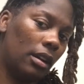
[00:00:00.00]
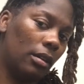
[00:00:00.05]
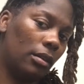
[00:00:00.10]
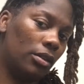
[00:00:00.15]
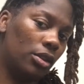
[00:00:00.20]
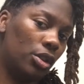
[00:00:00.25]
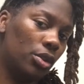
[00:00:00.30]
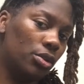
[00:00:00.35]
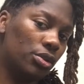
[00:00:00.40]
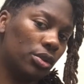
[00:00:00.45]

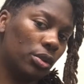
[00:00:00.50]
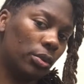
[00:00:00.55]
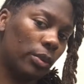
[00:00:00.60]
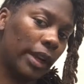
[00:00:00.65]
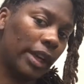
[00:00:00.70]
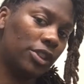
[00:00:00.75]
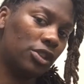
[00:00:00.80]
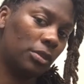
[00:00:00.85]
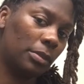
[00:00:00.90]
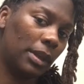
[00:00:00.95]
Use a
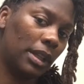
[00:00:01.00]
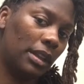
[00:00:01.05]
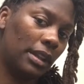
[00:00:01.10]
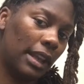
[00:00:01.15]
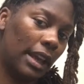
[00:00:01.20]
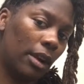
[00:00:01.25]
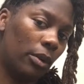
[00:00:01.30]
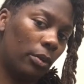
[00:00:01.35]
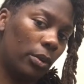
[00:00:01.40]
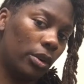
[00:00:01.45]
regimen
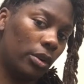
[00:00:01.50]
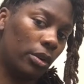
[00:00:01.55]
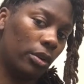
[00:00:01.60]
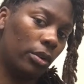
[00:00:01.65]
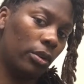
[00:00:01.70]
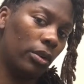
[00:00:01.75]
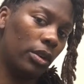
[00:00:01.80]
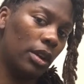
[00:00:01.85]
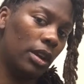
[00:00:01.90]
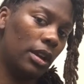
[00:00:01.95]
that
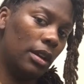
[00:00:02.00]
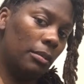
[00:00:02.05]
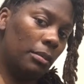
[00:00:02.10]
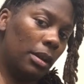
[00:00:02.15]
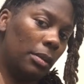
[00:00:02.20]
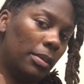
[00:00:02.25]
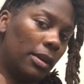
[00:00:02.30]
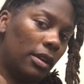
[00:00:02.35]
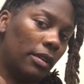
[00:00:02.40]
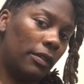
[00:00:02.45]
will be
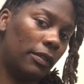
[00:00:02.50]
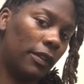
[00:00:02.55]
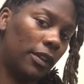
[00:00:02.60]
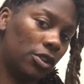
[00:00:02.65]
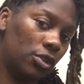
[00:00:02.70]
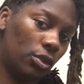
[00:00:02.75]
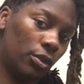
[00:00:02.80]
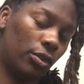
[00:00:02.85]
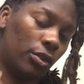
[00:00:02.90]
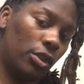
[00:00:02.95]

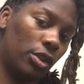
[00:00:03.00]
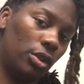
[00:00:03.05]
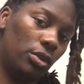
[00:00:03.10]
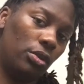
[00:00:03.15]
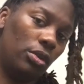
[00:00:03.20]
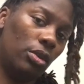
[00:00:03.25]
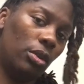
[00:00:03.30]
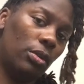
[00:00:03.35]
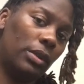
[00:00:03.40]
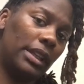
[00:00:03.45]
beneficial for you.
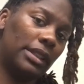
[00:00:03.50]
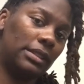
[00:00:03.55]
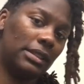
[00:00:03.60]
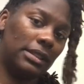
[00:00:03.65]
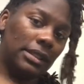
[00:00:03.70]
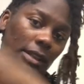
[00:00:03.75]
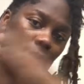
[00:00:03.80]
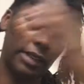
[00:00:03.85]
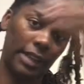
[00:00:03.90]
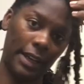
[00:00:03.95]
You don't
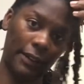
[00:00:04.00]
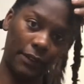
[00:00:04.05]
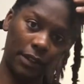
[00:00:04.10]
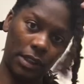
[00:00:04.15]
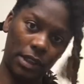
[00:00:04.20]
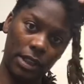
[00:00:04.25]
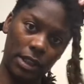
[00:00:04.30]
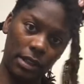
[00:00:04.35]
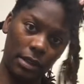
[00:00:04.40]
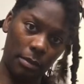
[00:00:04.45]
necessarily have to
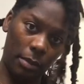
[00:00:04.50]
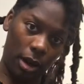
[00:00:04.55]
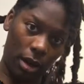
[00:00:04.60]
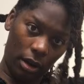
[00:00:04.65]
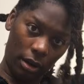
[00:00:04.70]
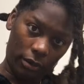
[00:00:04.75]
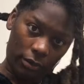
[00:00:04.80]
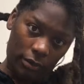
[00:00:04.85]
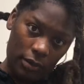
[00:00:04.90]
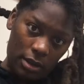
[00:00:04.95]
cut them
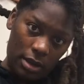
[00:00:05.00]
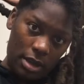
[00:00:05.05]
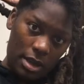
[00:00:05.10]
off.